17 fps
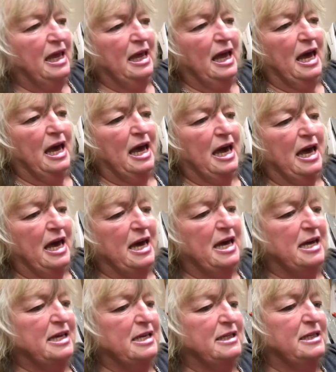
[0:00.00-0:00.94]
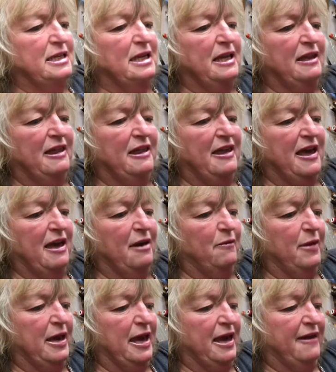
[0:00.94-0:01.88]
And there
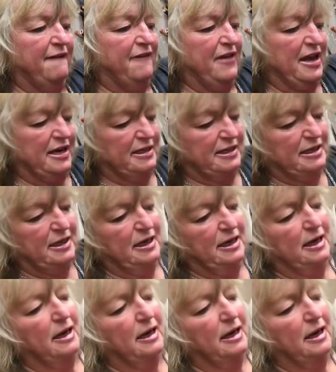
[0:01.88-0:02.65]
we have it.